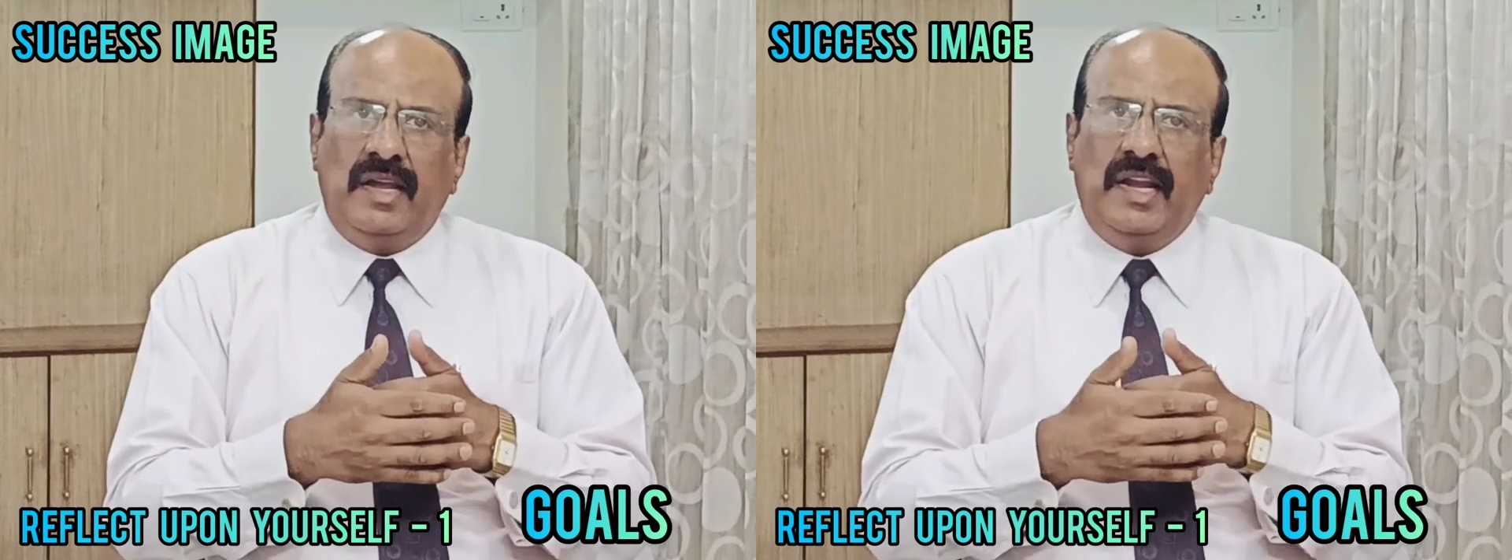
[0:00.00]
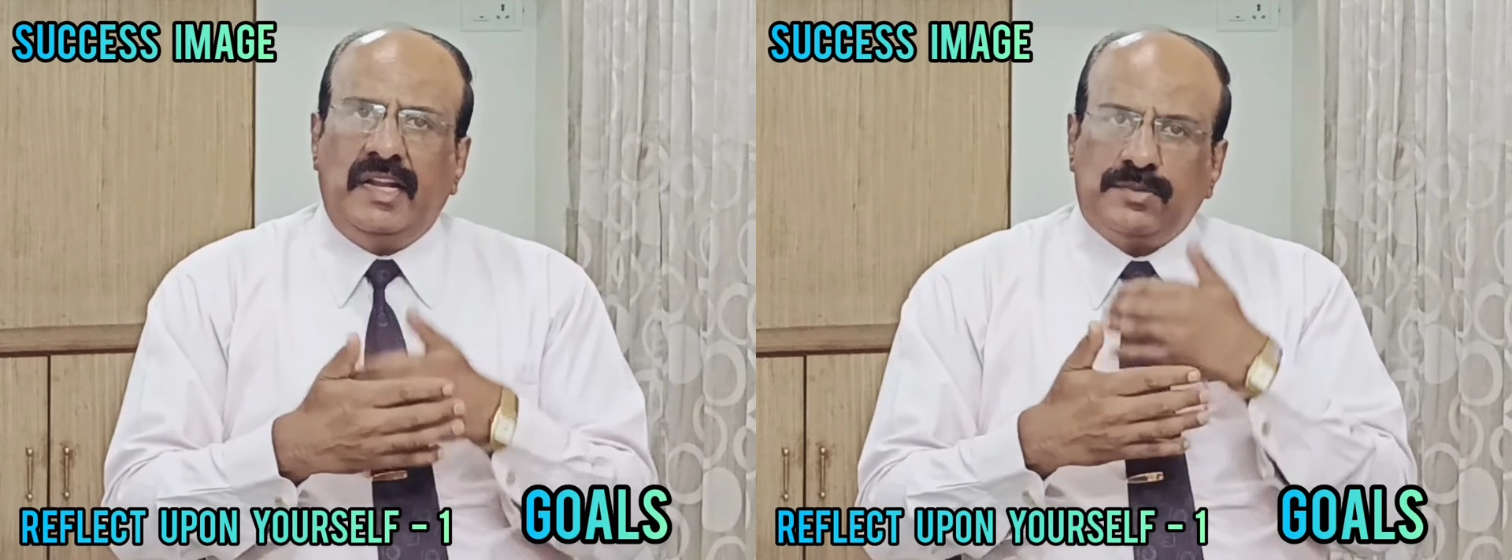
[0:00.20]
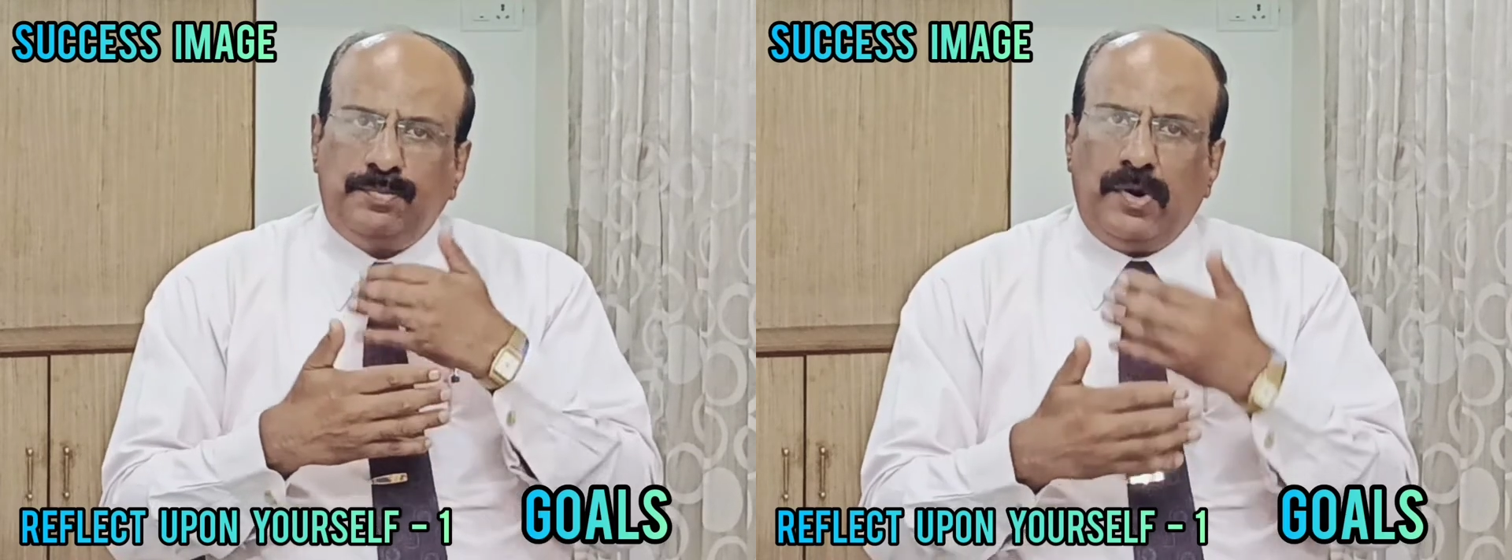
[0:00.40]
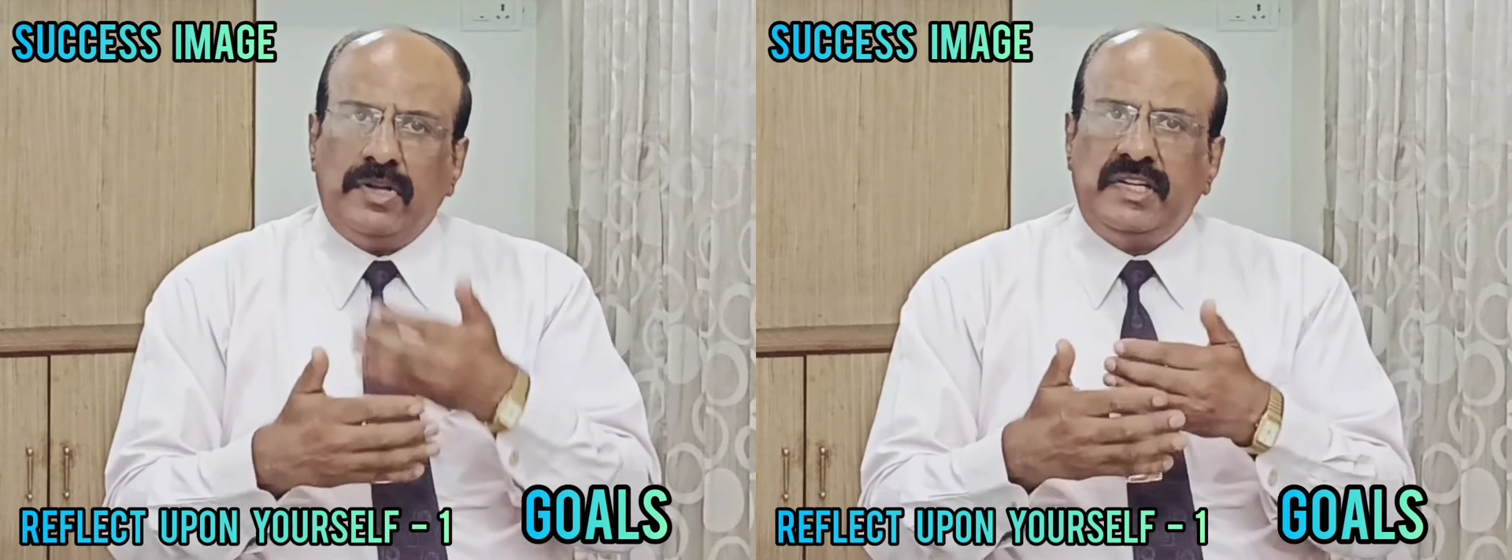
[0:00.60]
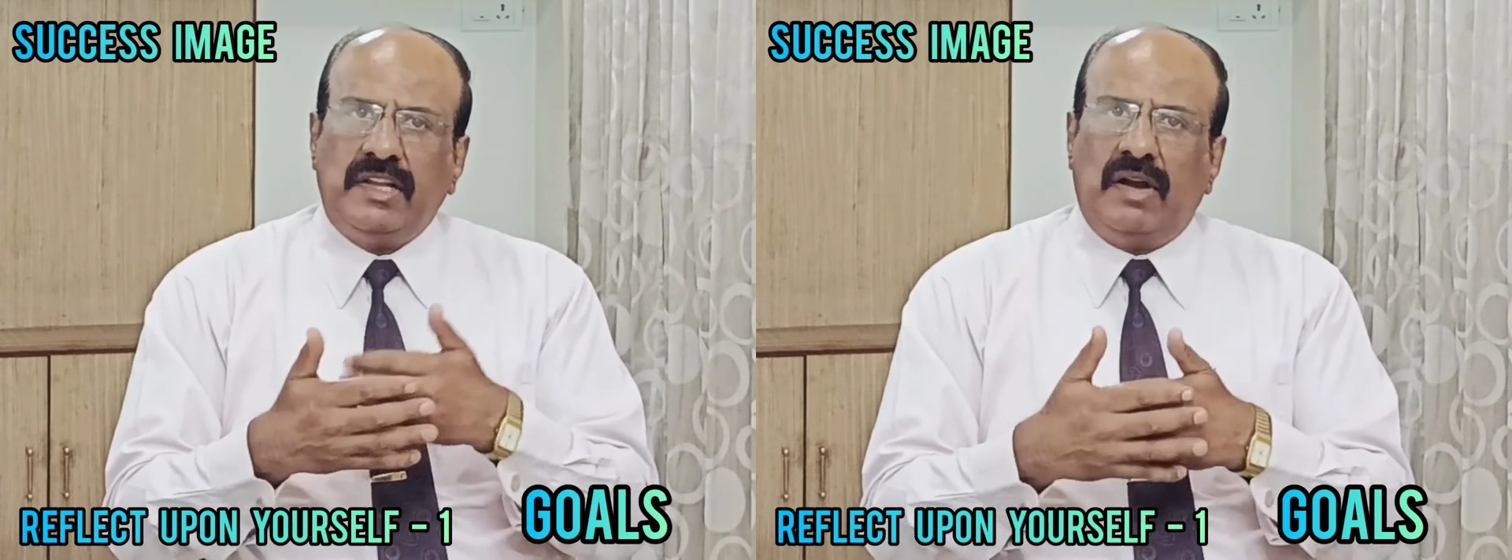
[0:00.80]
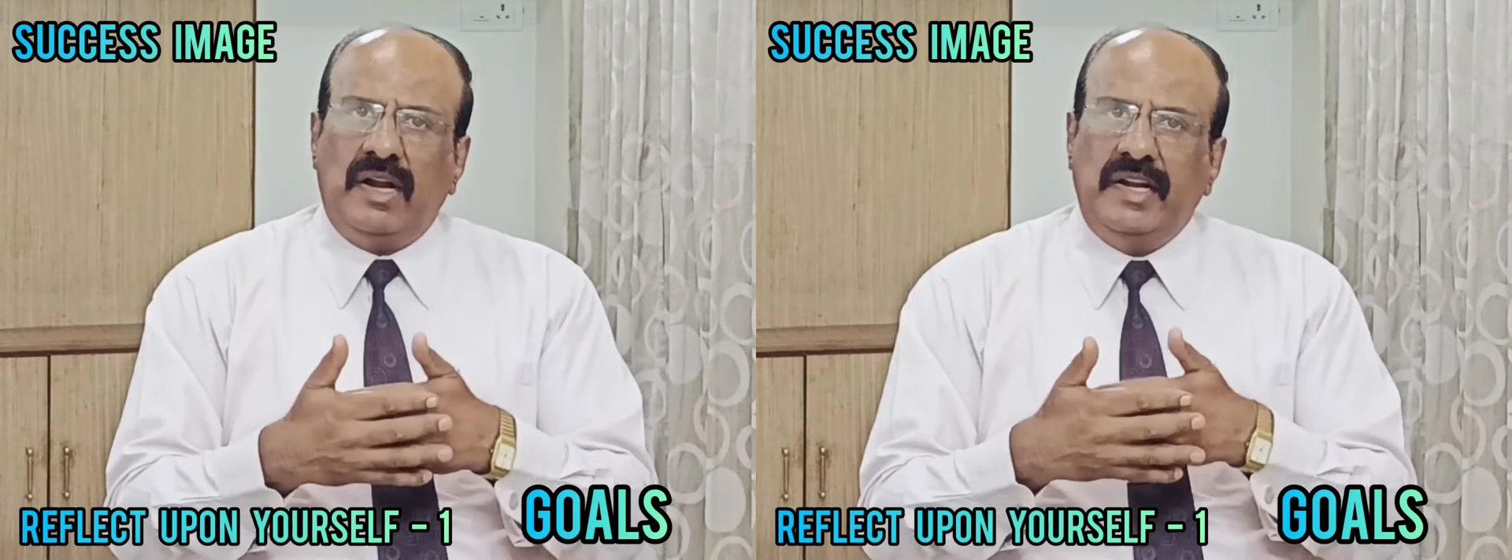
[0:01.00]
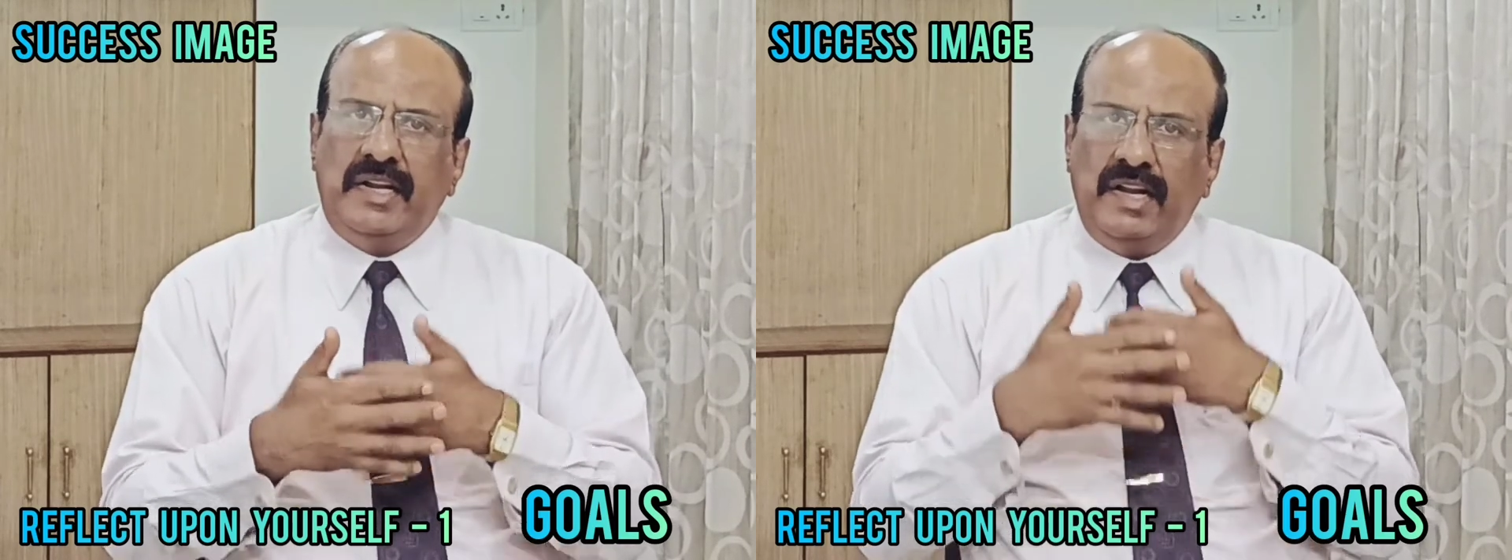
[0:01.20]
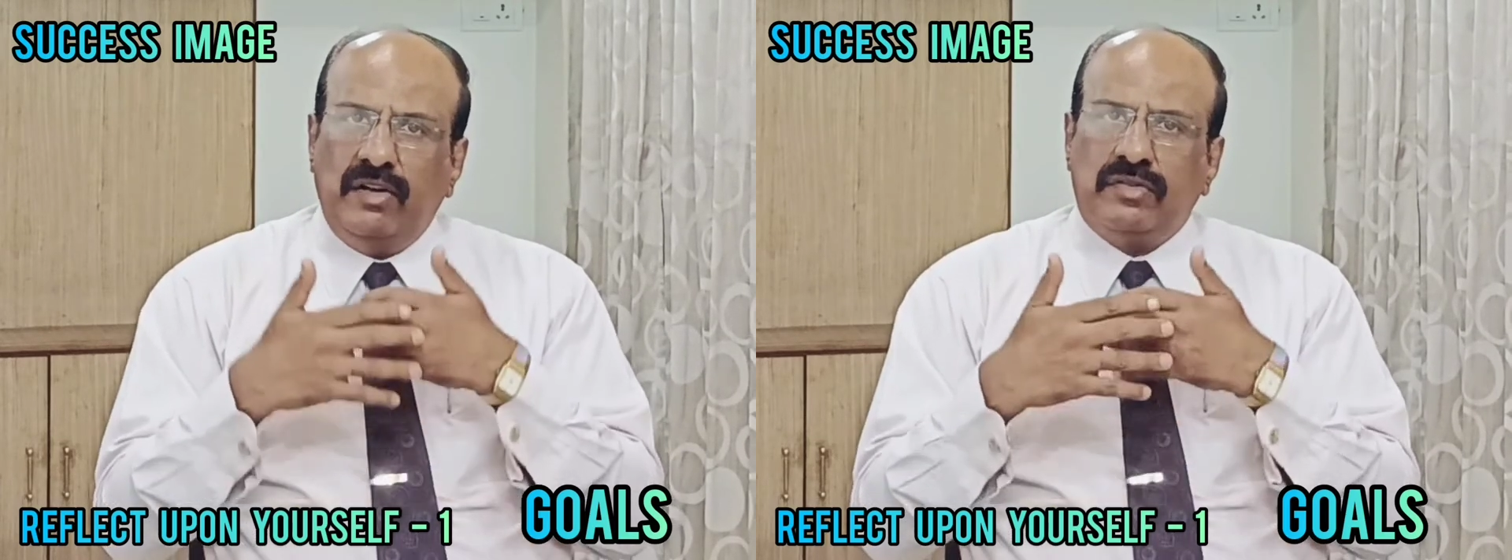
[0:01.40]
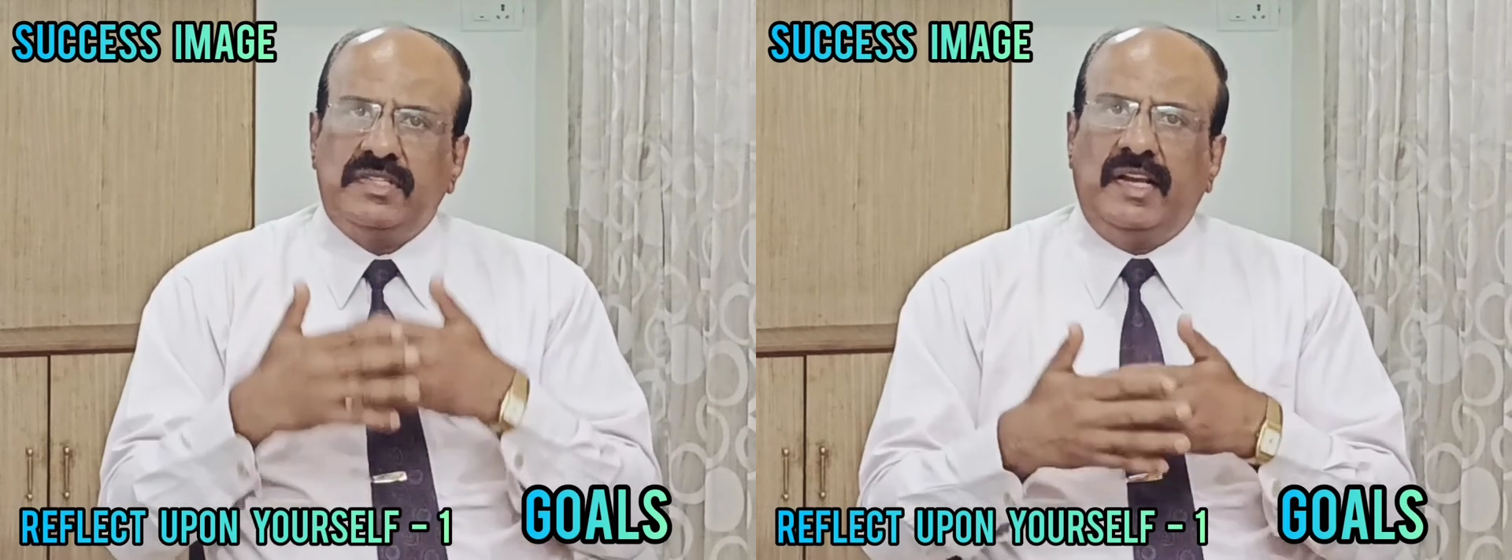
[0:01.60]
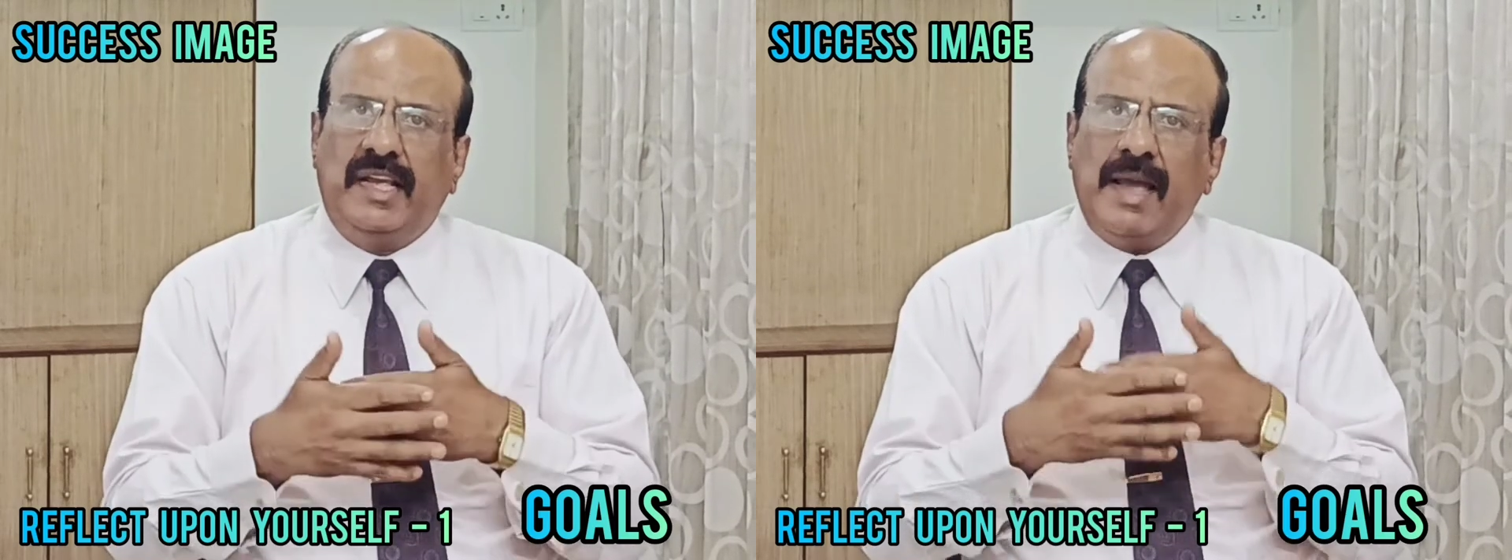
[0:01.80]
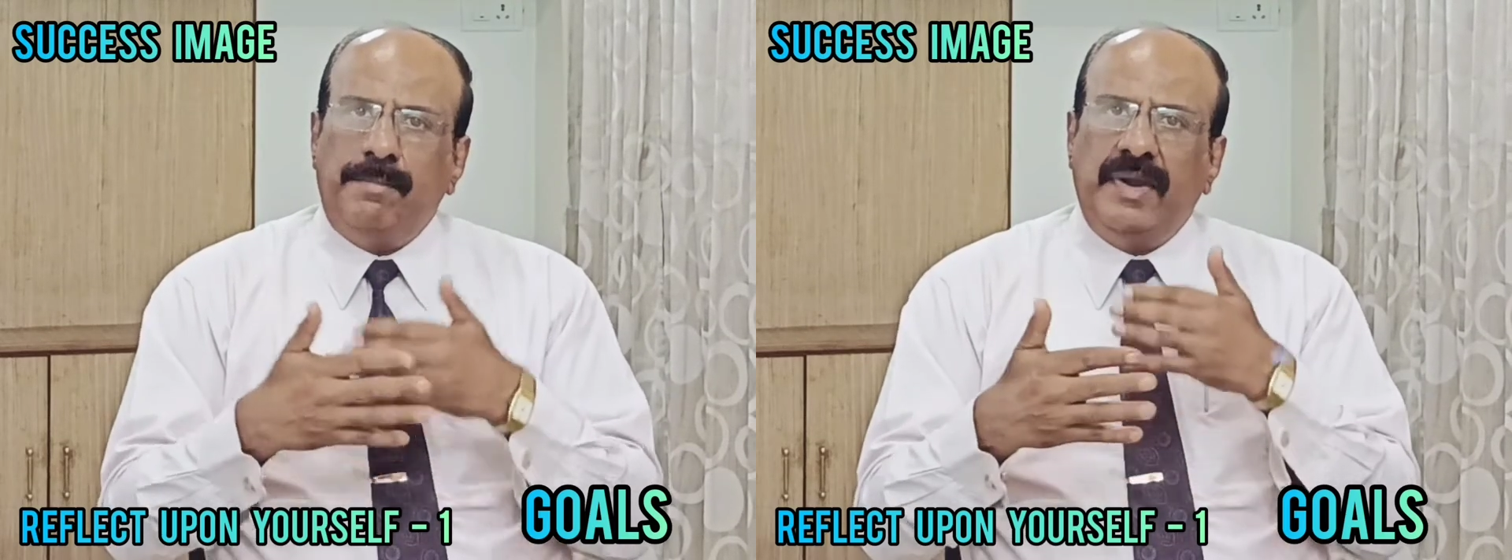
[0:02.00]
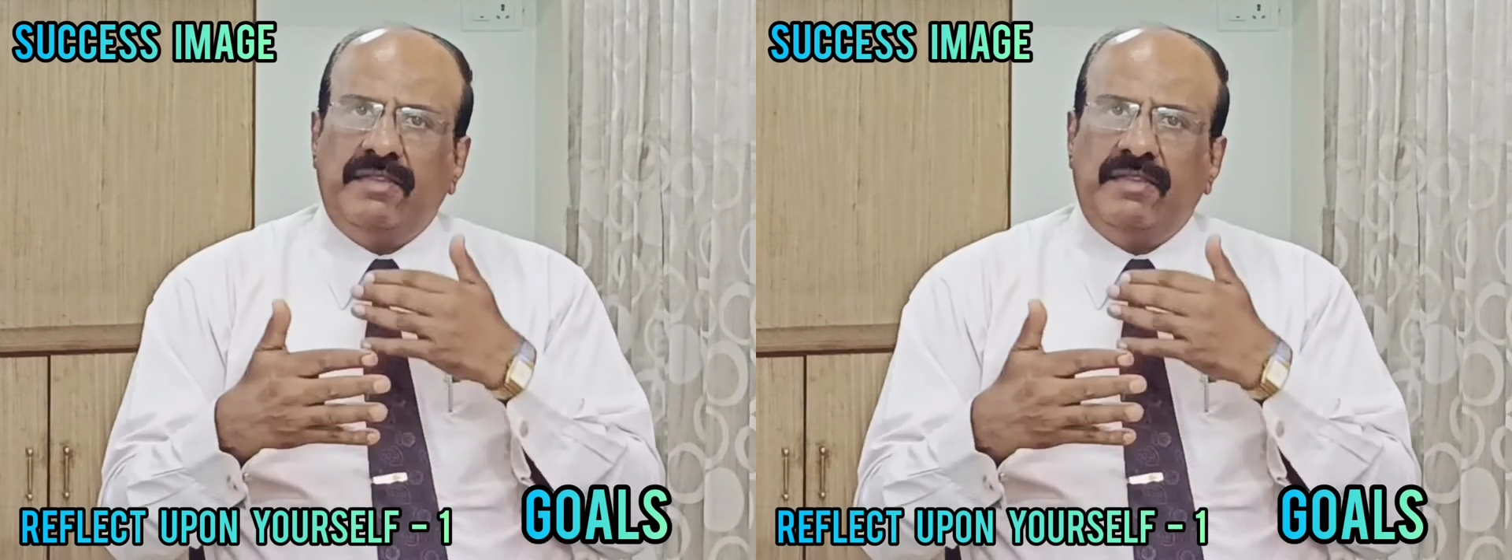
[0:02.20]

It is positive and it denotes the gap